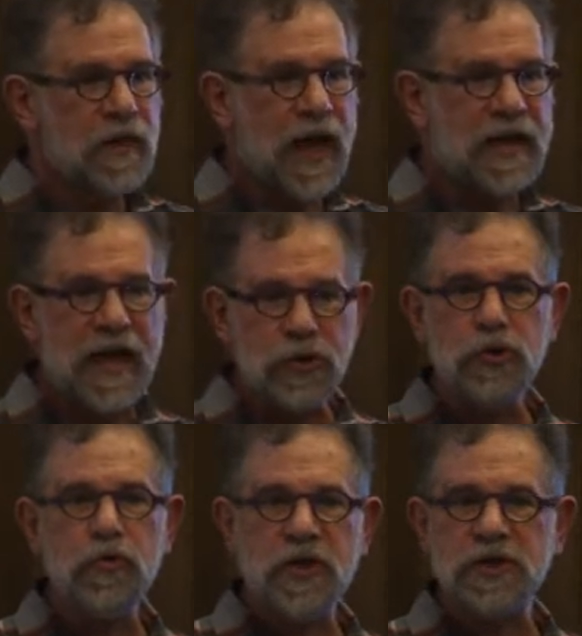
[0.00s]
I can't
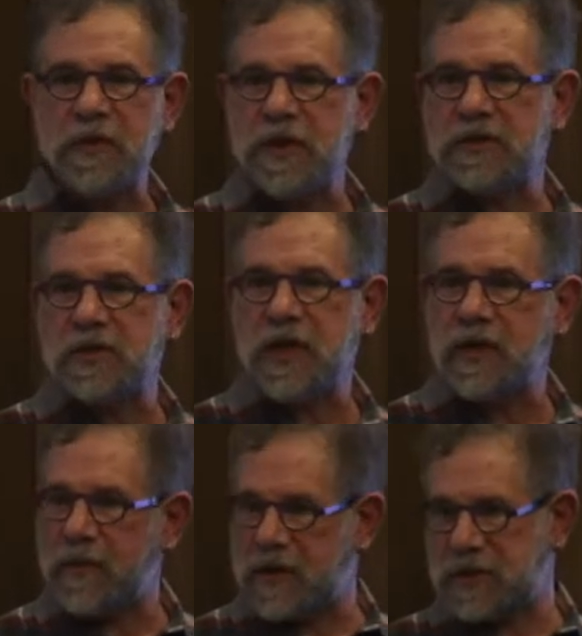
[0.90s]
do this because the
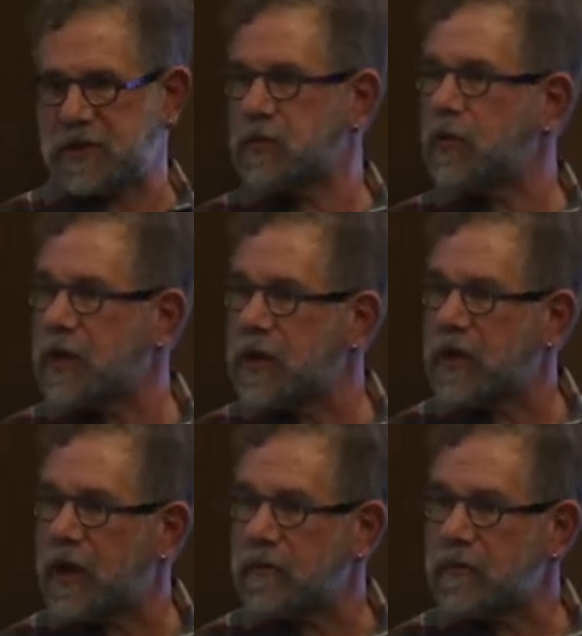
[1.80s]
database isn't
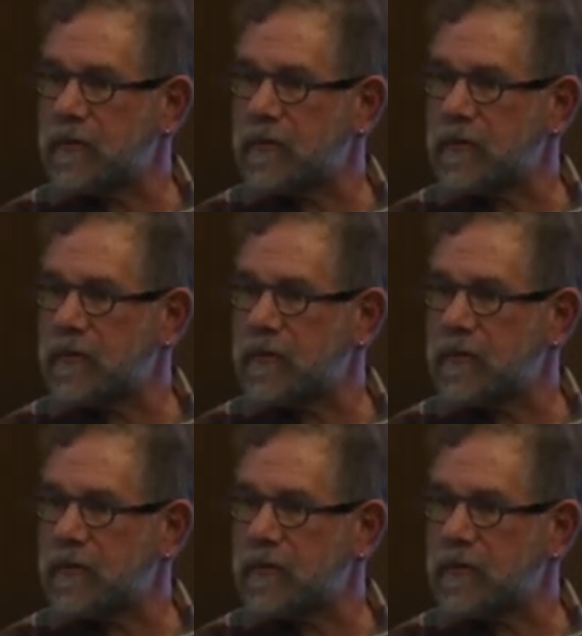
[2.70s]
working yet.